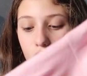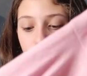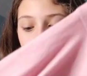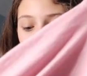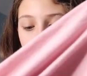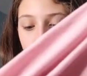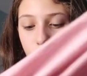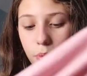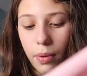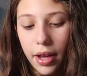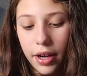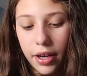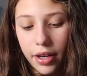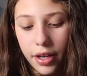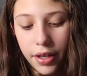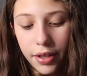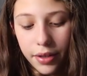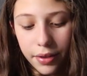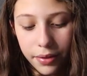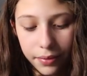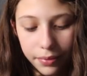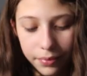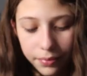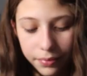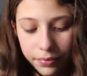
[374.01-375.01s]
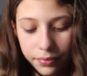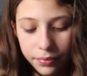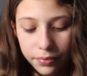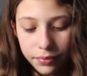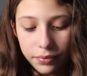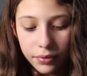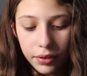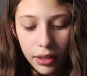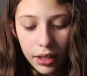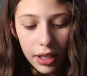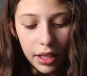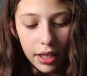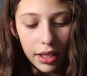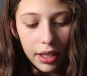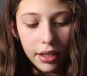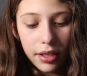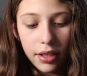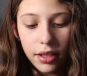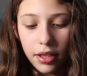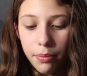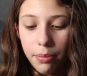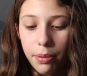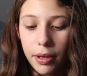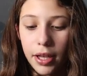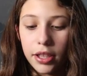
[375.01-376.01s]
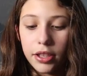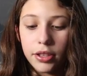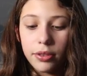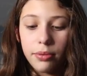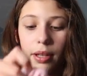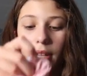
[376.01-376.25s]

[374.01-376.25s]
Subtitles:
sweater. It's a pink